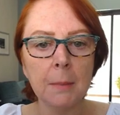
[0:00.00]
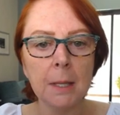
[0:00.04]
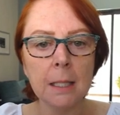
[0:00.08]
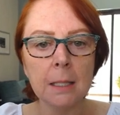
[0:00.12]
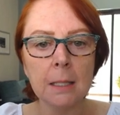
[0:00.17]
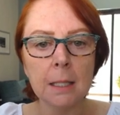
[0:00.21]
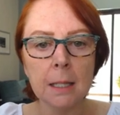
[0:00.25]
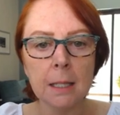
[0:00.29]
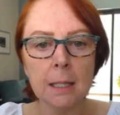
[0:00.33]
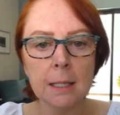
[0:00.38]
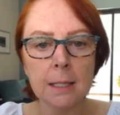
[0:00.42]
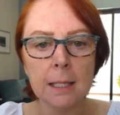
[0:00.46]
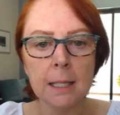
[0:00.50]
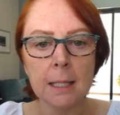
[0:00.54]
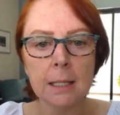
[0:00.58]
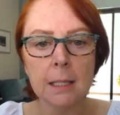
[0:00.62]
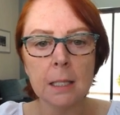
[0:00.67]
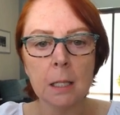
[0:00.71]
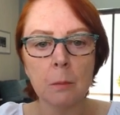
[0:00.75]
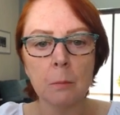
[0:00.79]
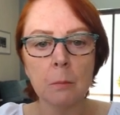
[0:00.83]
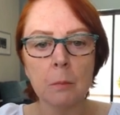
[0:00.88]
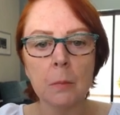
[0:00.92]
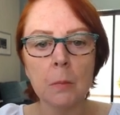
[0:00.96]
come into the
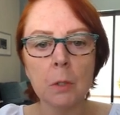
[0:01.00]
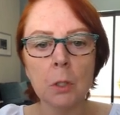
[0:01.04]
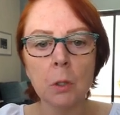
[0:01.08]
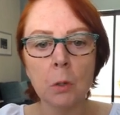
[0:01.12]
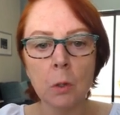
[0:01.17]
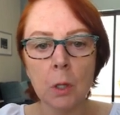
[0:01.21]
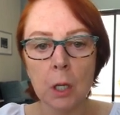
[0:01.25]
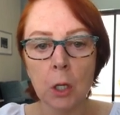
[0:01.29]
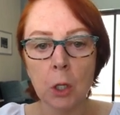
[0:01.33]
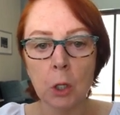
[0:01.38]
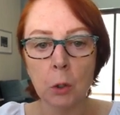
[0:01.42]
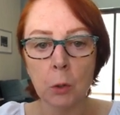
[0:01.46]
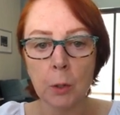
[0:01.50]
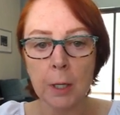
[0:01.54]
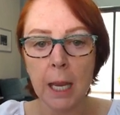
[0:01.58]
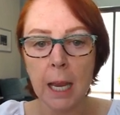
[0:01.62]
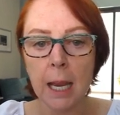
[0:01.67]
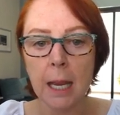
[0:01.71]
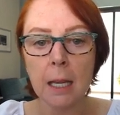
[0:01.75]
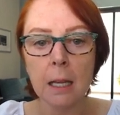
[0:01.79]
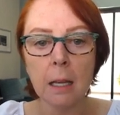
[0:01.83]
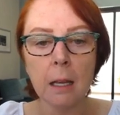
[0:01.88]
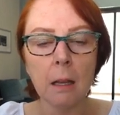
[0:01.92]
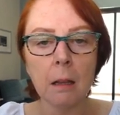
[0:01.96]
system, you can
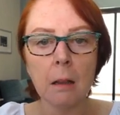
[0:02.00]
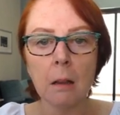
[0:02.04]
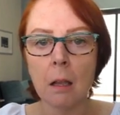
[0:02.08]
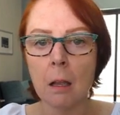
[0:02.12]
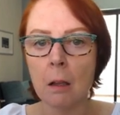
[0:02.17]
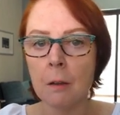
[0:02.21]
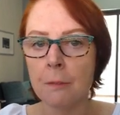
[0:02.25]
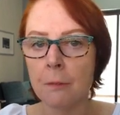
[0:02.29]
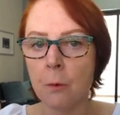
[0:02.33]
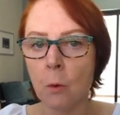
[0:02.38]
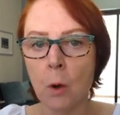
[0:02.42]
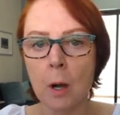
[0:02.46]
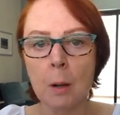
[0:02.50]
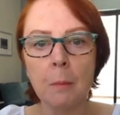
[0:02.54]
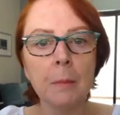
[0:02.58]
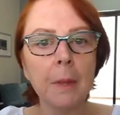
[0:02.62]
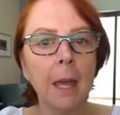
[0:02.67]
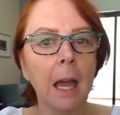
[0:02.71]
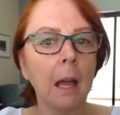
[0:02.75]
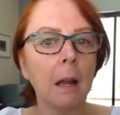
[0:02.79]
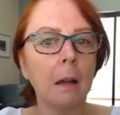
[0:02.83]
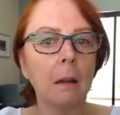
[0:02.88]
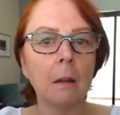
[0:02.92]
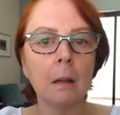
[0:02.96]
create a form
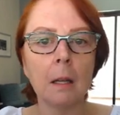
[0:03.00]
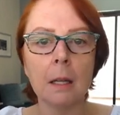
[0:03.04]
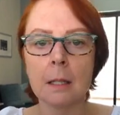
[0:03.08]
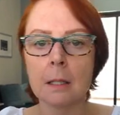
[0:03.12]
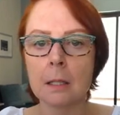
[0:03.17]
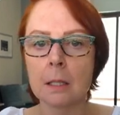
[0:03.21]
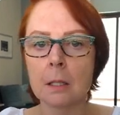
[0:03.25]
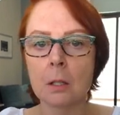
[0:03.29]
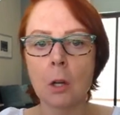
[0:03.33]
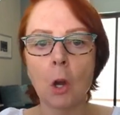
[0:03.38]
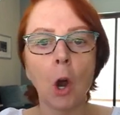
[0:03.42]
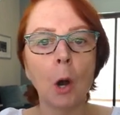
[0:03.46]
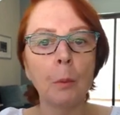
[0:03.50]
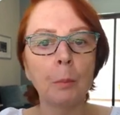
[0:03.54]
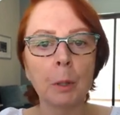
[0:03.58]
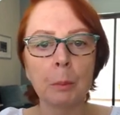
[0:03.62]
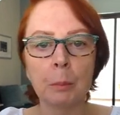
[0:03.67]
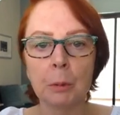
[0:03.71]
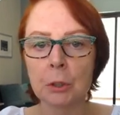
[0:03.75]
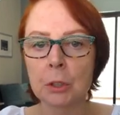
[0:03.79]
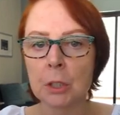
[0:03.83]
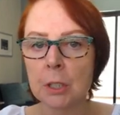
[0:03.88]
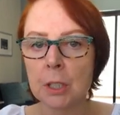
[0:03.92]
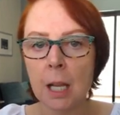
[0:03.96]
that is
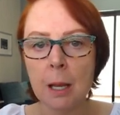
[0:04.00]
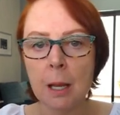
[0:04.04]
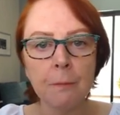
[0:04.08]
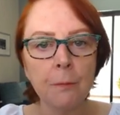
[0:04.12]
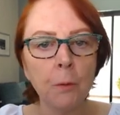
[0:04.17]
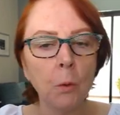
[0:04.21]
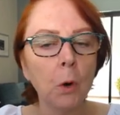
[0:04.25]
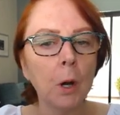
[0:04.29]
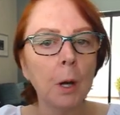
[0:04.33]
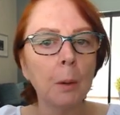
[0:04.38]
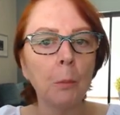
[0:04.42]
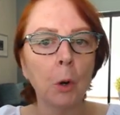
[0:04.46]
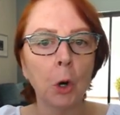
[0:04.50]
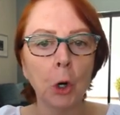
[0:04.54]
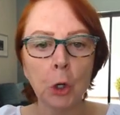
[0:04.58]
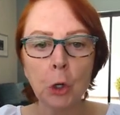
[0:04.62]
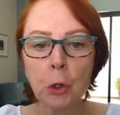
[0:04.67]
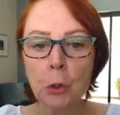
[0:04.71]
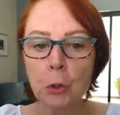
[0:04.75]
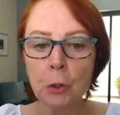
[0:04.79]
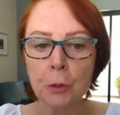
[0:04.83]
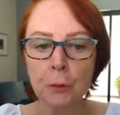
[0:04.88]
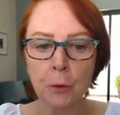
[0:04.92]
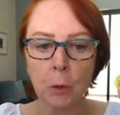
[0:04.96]
comparable to Typeform or
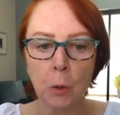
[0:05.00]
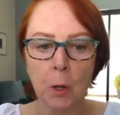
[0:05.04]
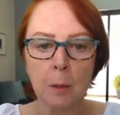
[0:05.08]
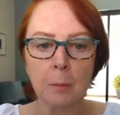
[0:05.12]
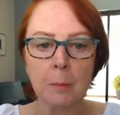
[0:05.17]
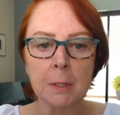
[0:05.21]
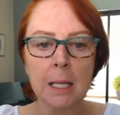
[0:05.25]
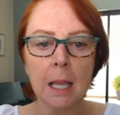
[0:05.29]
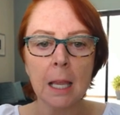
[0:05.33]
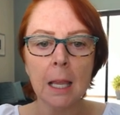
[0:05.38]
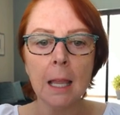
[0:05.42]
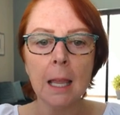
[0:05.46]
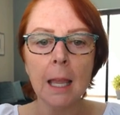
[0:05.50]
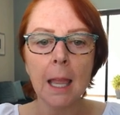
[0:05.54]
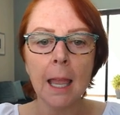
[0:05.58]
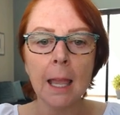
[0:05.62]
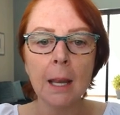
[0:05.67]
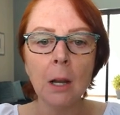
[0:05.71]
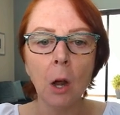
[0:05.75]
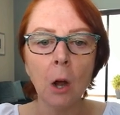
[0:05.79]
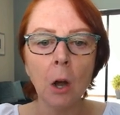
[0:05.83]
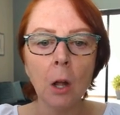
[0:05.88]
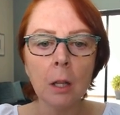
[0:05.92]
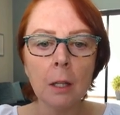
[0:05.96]
Google Forms,
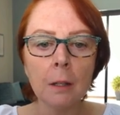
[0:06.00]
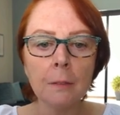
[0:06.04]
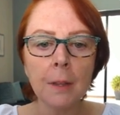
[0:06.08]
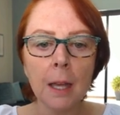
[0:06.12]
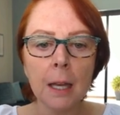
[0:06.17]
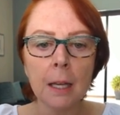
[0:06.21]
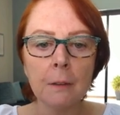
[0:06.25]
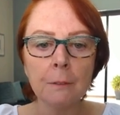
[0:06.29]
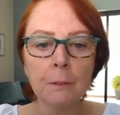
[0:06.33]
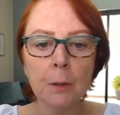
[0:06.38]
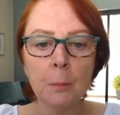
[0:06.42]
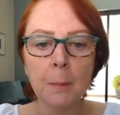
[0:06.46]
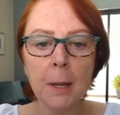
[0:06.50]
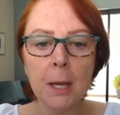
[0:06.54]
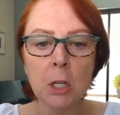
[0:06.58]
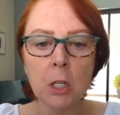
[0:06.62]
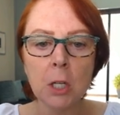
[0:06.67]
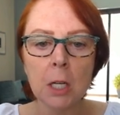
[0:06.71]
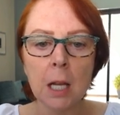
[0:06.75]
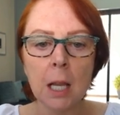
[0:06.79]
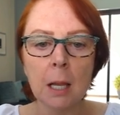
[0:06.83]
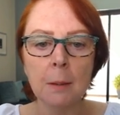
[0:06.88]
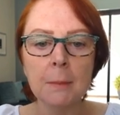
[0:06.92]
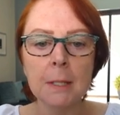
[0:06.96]
and all of that
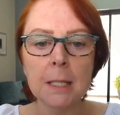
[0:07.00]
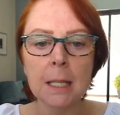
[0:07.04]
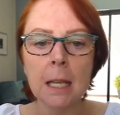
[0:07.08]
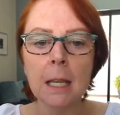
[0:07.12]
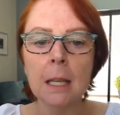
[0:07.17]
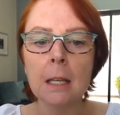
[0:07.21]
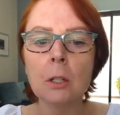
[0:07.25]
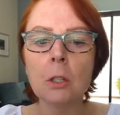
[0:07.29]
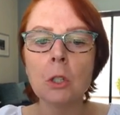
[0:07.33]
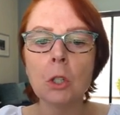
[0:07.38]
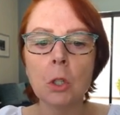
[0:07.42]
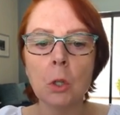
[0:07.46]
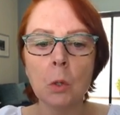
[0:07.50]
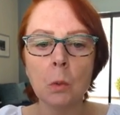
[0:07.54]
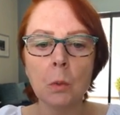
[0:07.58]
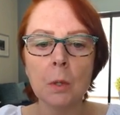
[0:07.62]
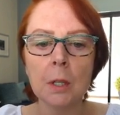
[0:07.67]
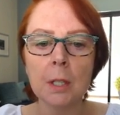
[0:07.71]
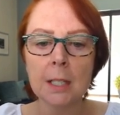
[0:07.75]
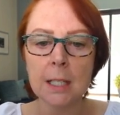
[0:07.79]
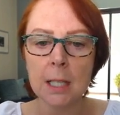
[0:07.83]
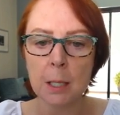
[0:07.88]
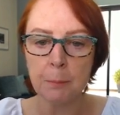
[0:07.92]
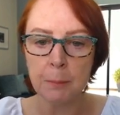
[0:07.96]
information comes into
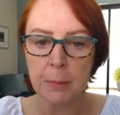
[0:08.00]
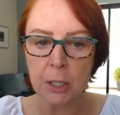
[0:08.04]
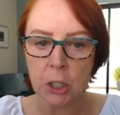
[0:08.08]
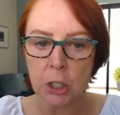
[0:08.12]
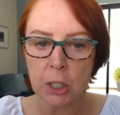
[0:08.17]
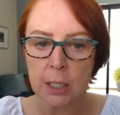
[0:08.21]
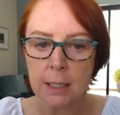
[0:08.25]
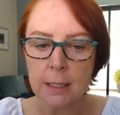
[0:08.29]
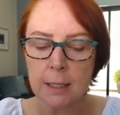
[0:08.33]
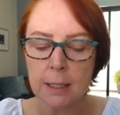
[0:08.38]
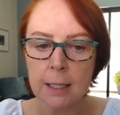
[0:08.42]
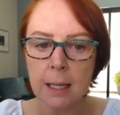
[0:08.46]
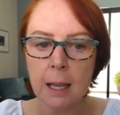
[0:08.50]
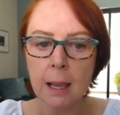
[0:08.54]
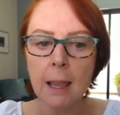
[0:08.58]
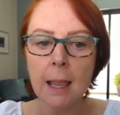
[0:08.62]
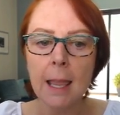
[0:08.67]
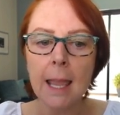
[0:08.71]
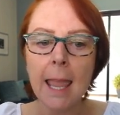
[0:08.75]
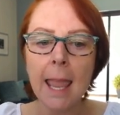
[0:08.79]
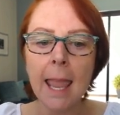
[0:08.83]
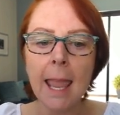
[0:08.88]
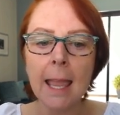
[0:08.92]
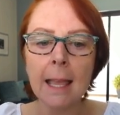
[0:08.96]
the submissions.
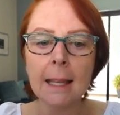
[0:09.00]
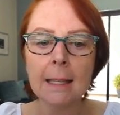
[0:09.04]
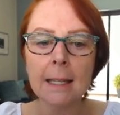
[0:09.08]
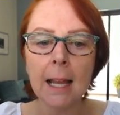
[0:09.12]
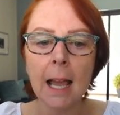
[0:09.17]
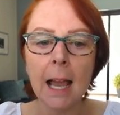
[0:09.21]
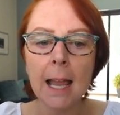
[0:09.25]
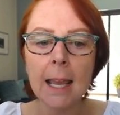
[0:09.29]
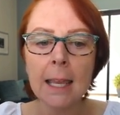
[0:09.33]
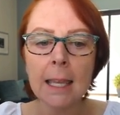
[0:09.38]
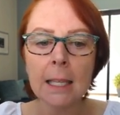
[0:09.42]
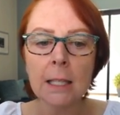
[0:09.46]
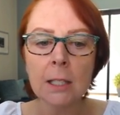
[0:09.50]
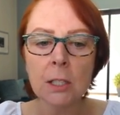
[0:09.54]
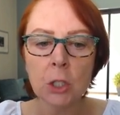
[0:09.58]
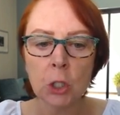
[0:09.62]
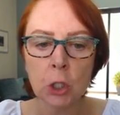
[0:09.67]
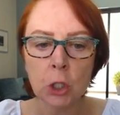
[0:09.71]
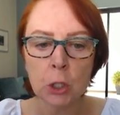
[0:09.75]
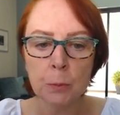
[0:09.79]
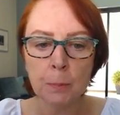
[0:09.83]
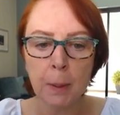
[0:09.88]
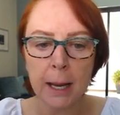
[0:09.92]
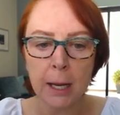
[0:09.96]
And I can
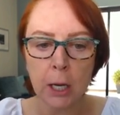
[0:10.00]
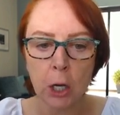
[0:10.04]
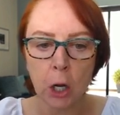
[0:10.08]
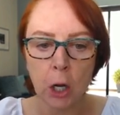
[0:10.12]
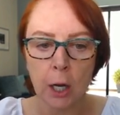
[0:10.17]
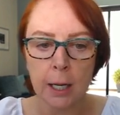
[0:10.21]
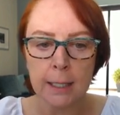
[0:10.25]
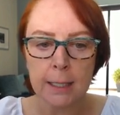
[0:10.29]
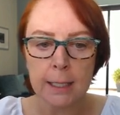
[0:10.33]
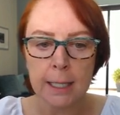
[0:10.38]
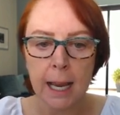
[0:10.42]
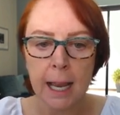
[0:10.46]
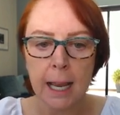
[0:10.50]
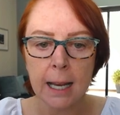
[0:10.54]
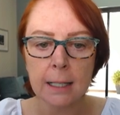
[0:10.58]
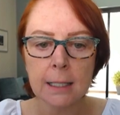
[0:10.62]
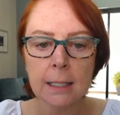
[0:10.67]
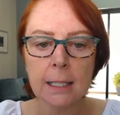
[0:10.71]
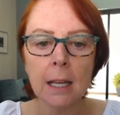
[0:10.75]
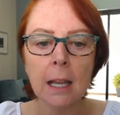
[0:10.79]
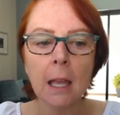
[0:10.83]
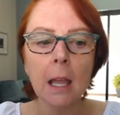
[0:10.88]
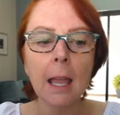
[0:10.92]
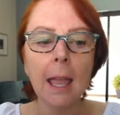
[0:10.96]
search by
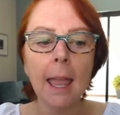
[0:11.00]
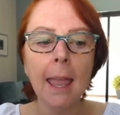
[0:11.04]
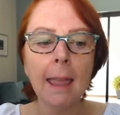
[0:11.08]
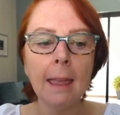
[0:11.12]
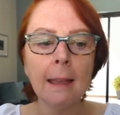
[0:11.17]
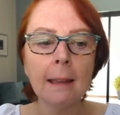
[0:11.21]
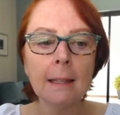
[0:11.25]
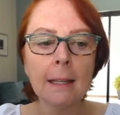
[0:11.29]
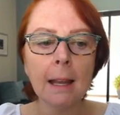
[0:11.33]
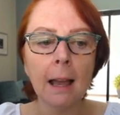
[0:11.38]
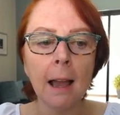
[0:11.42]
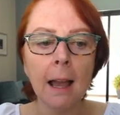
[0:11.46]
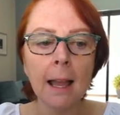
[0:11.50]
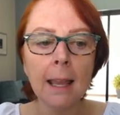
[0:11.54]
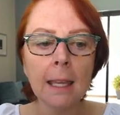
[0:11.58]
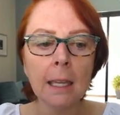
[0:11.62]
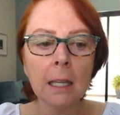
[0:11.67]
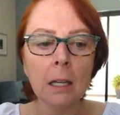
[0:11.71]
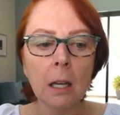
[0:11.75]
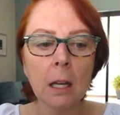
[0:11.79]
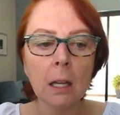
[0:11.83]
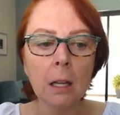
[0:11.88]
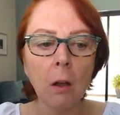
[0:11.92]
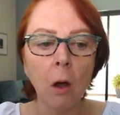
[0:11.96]
contact, and I
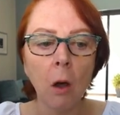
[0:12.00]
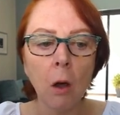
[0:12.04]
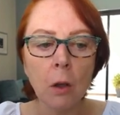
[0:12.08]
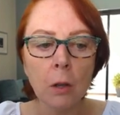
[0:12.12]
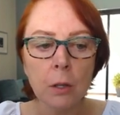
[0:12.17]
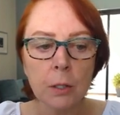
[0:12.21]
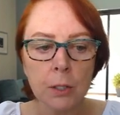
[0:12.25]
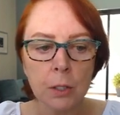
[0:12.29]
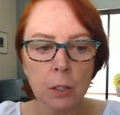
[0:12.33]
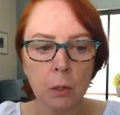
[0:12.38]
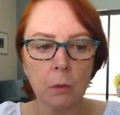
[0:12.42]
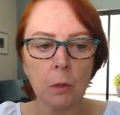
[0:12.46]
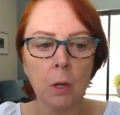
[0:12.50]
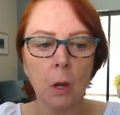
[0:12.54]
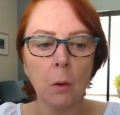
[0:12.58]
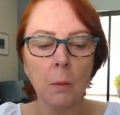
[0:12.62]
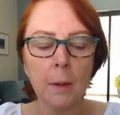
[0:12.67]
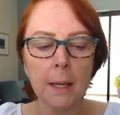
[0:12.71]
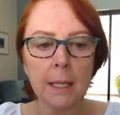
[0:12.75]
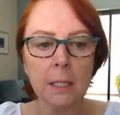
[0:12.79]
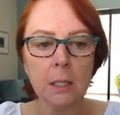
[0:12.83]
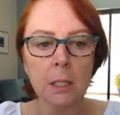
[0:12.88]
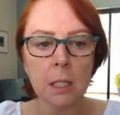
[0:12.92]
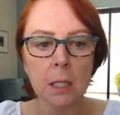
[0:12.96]
can also
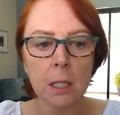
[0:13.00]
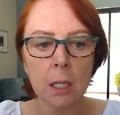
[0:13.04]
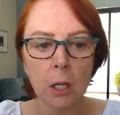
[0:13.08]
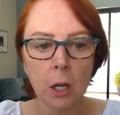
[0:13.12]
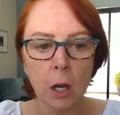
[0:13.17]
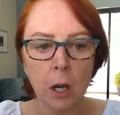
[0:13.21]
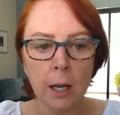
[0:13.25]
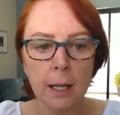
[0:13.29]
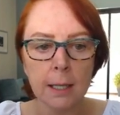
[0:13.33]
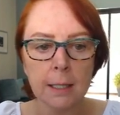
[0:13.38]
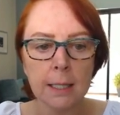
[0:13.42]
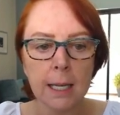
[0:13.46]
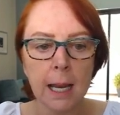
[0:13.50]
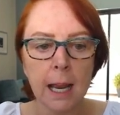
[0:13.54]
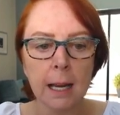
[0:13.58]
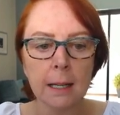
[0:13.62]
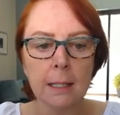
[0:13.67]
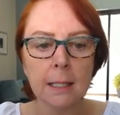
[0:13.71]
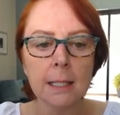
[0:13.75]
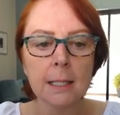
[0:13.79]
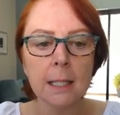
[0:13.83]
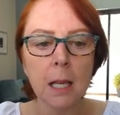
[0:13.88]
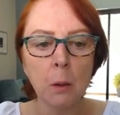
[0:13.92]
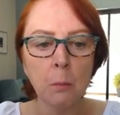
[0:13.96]
go into the
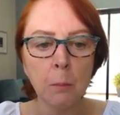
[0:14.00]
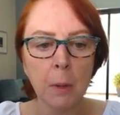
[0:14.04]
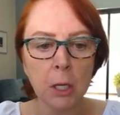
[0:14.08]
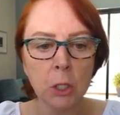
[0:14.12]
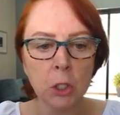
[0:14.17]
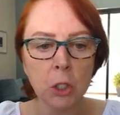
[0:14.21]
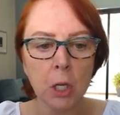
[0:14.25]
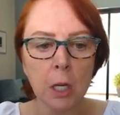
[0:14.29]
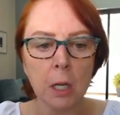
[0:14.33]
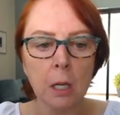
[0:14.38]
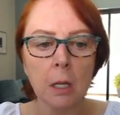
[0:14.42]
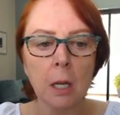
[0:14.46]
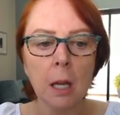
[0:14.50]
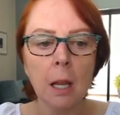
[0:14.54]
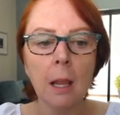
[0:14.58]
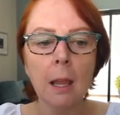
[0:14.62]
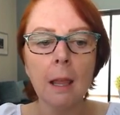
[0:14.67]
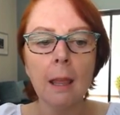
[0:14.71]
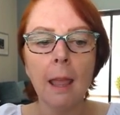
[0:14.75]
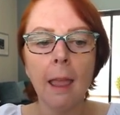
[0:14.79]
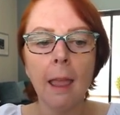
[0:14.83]
contact, as I mentioned,